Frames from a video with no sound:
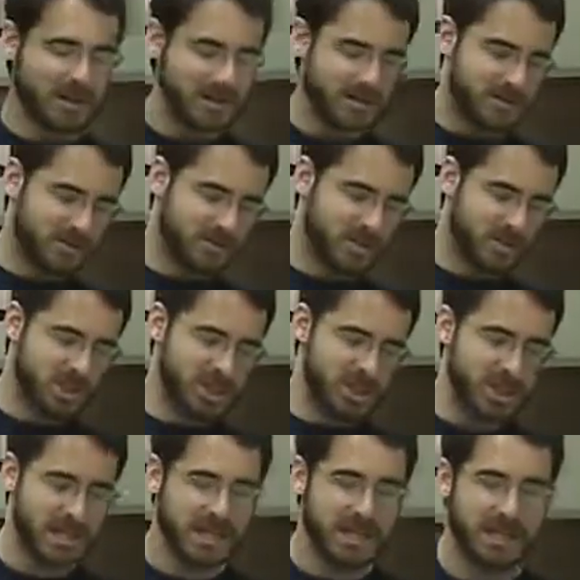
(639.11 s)
So
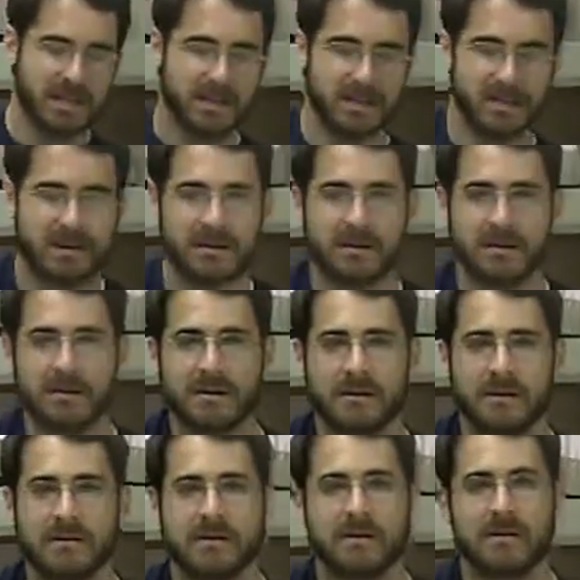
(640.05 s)
G
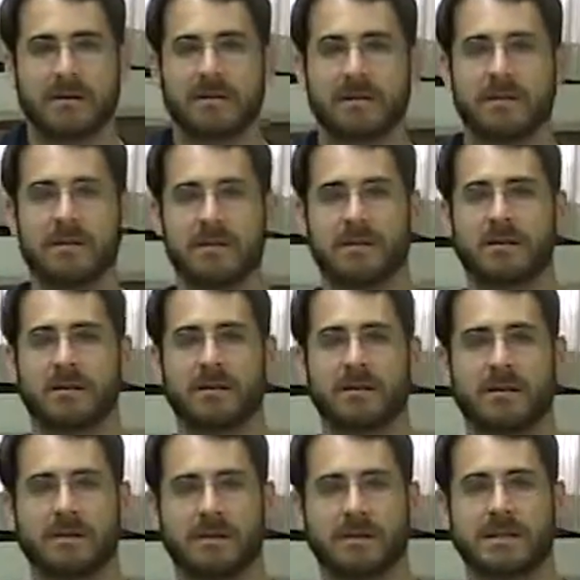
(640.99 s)

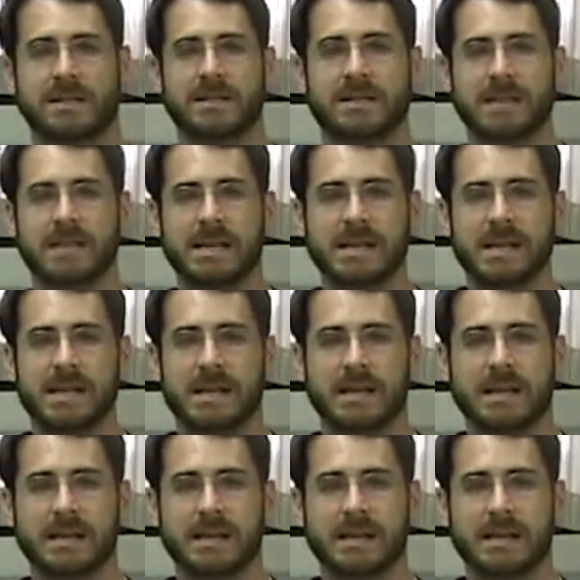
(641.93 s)
to D,